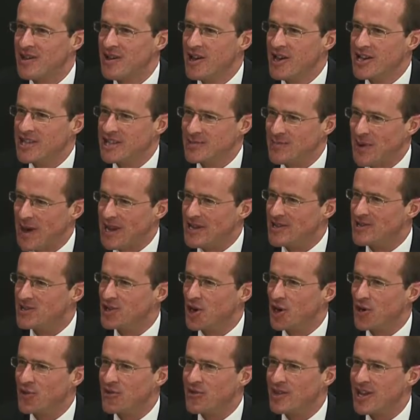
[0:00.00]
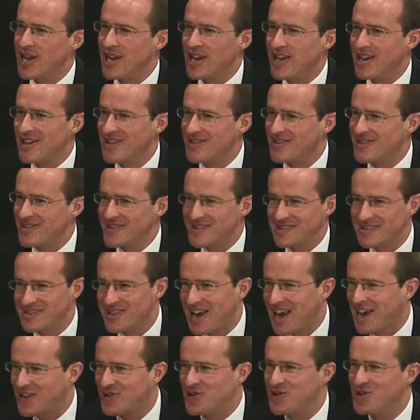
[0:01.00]
spent on the
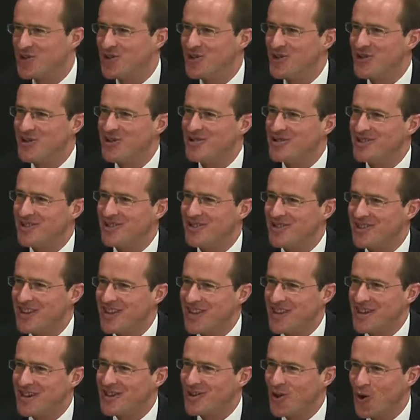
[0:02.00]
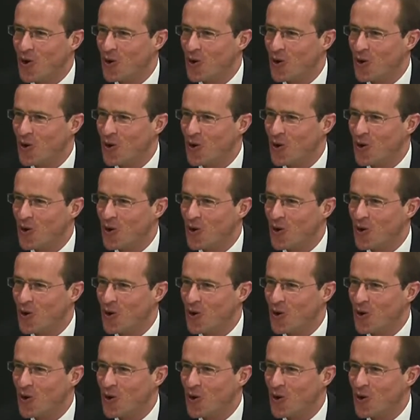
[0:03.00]
statues and the